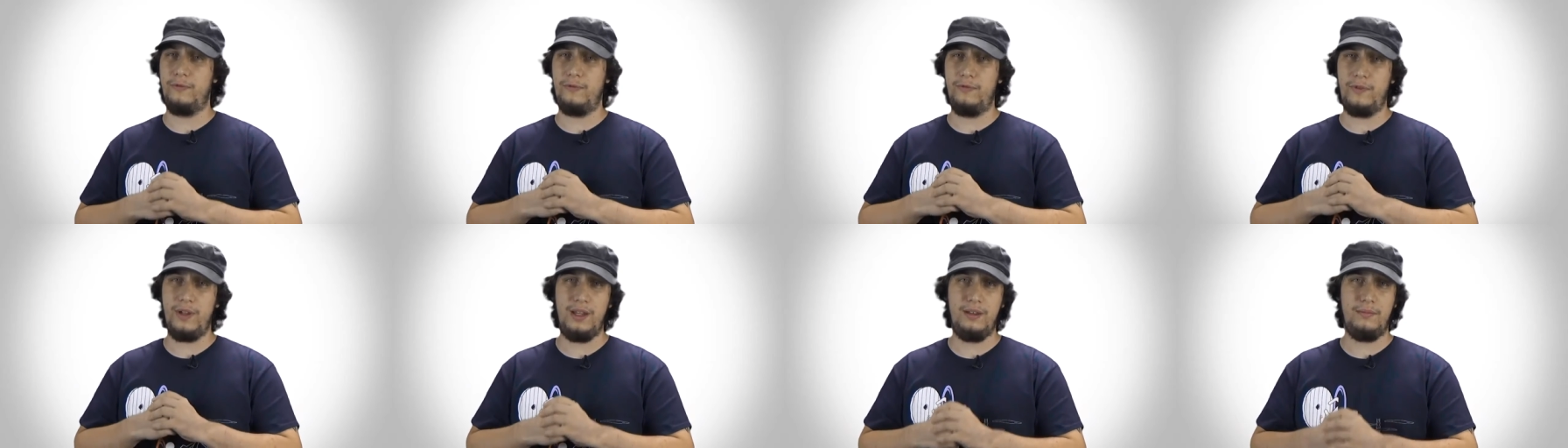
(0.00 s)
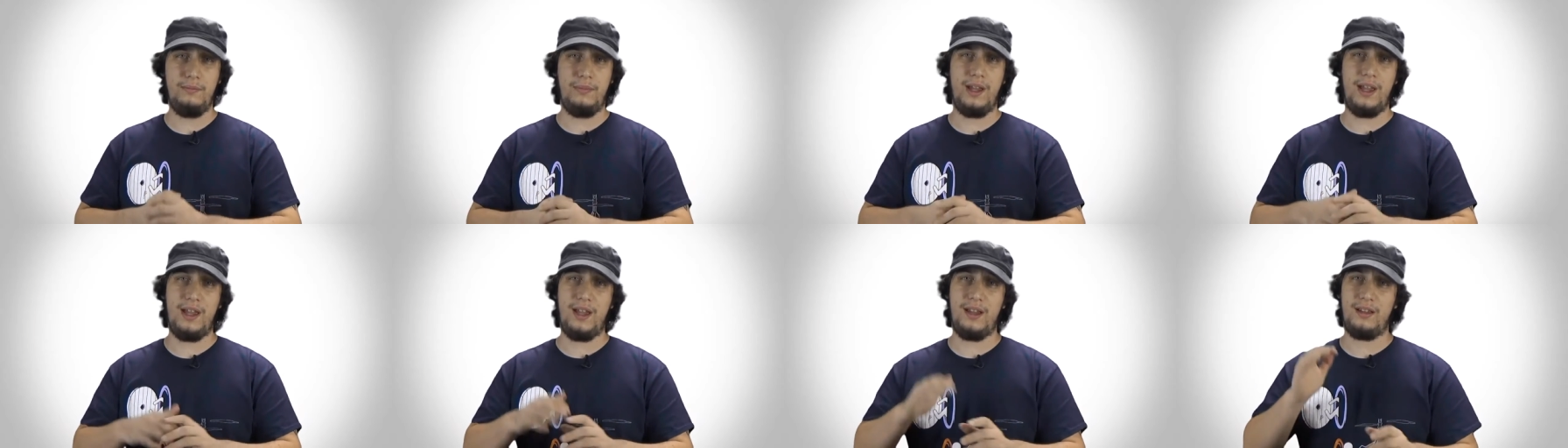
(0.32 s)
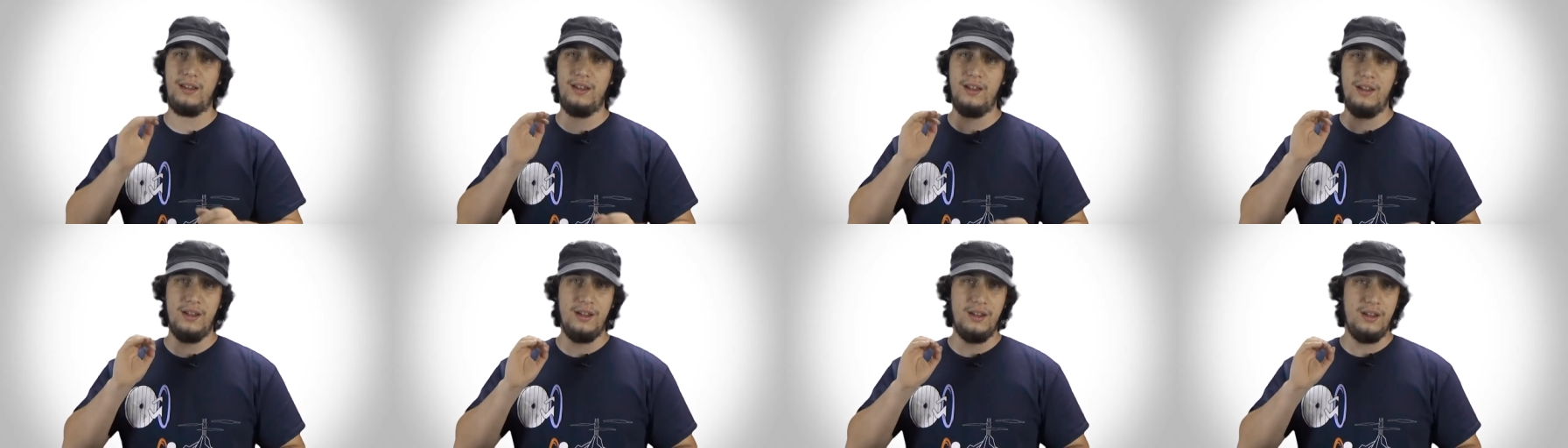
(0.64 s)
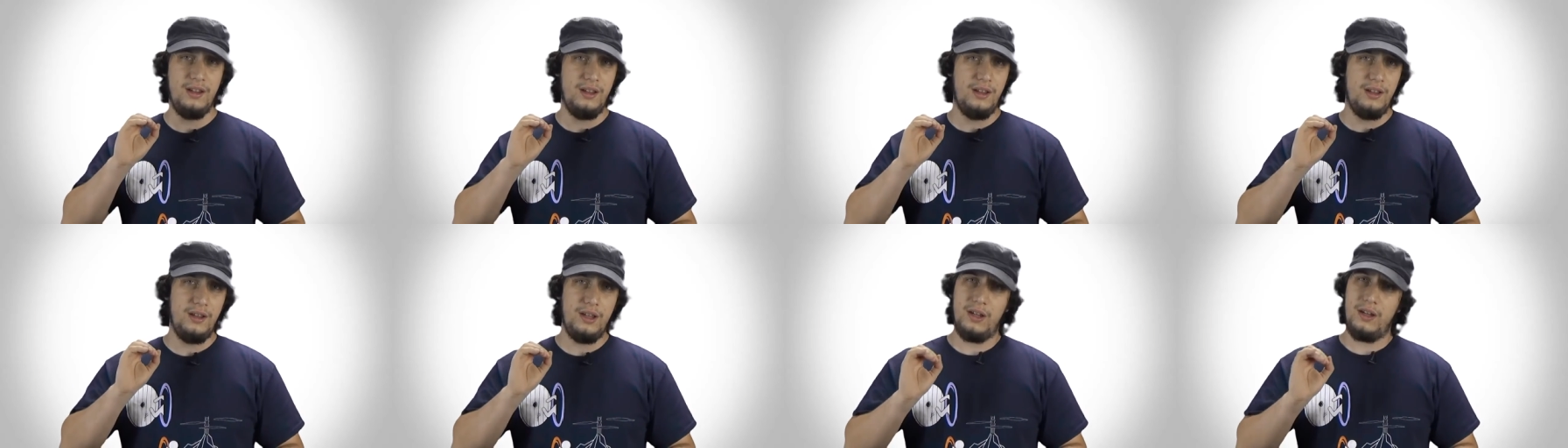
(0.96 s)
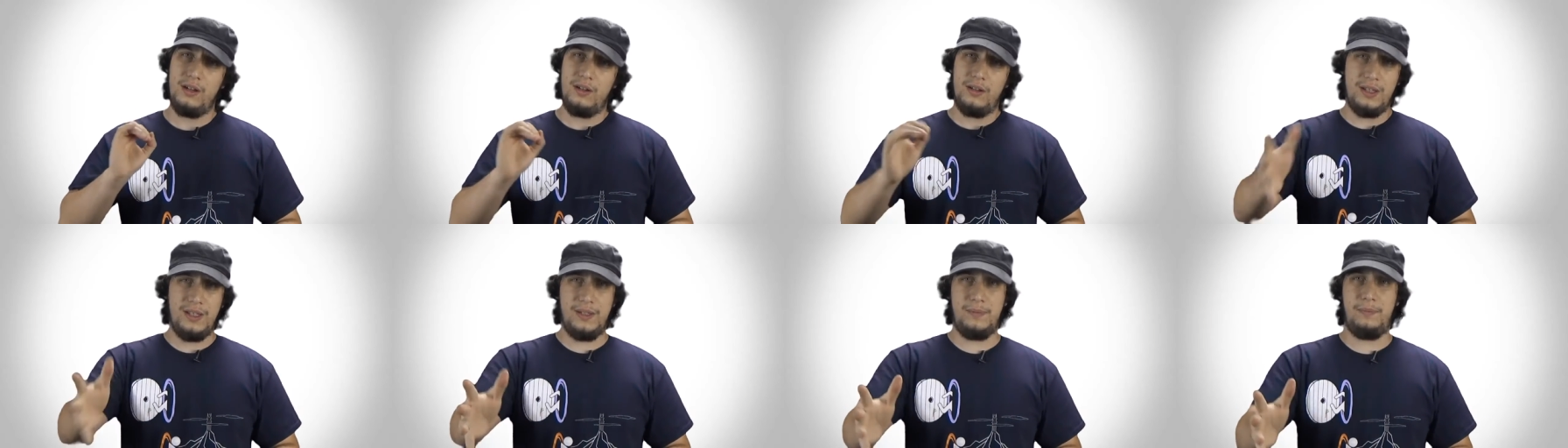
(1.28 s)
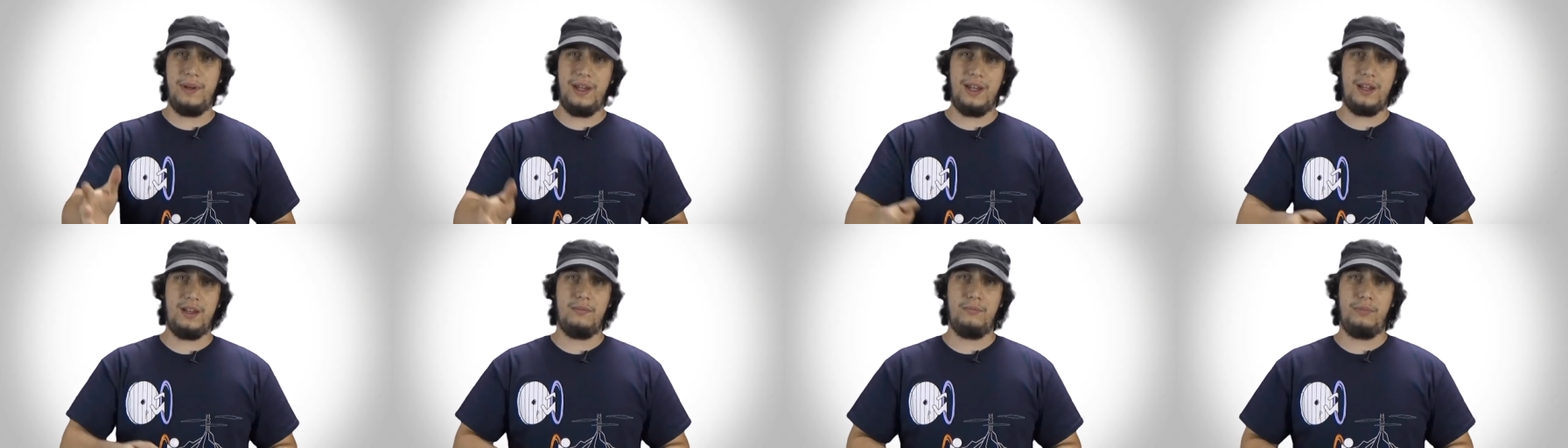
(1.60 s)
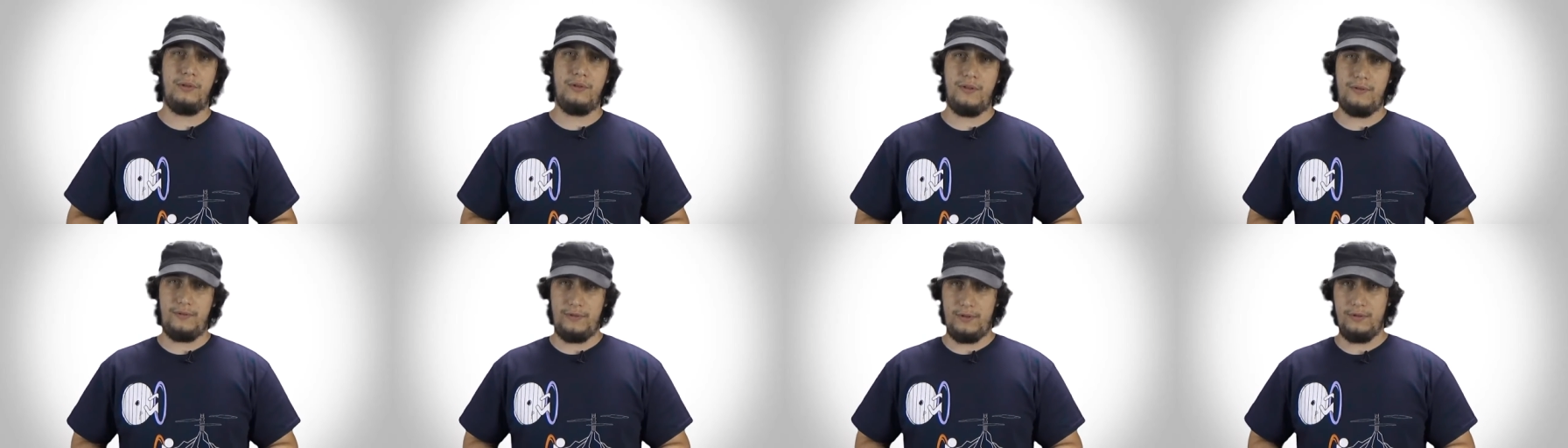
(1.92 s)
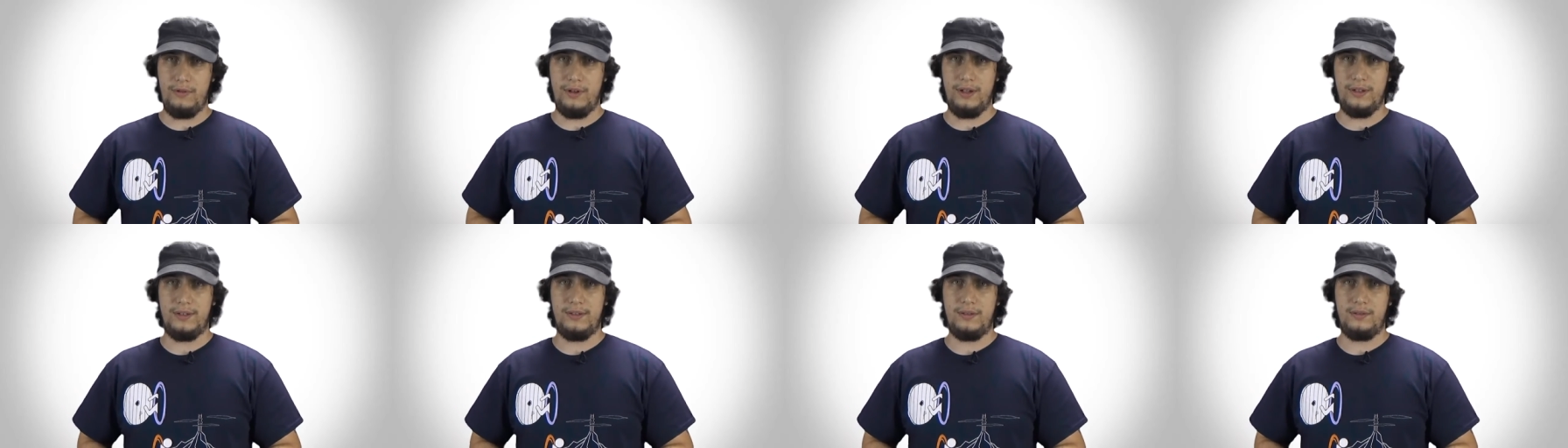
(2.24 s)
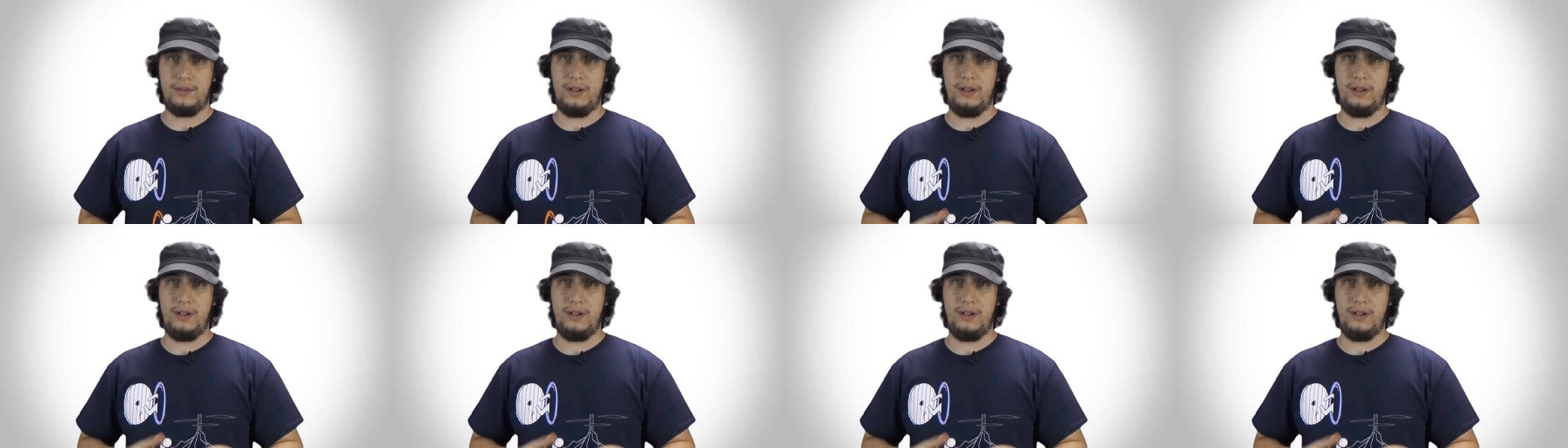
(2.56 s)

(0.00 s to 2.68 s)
Feedback is big and important to us.